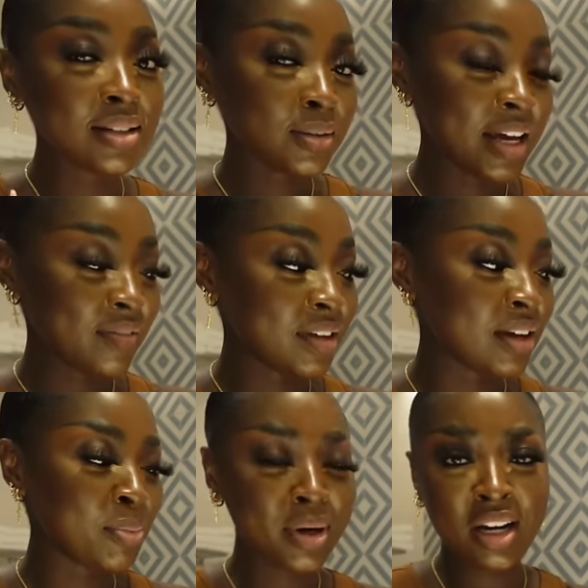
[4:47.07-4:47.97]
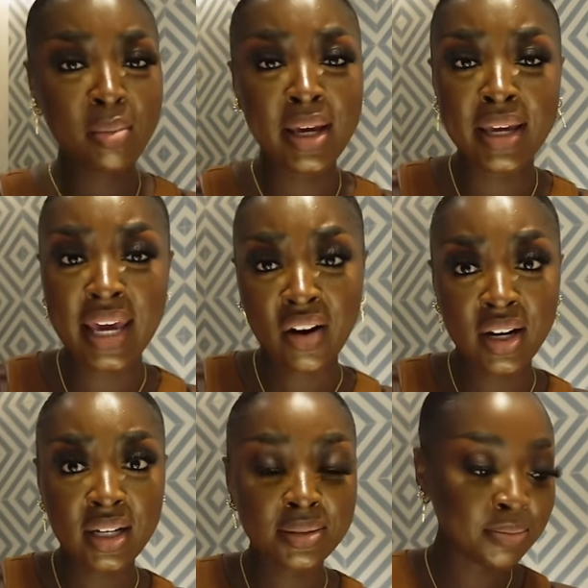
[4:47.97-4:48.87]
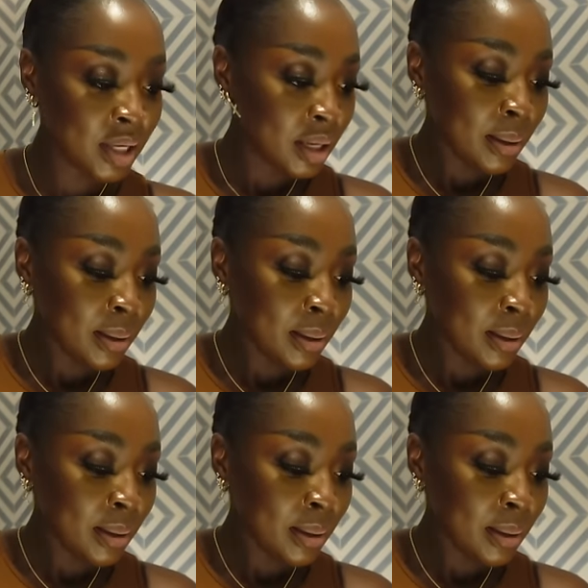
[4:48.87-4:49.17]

a little heavy. I put it in my carry-on,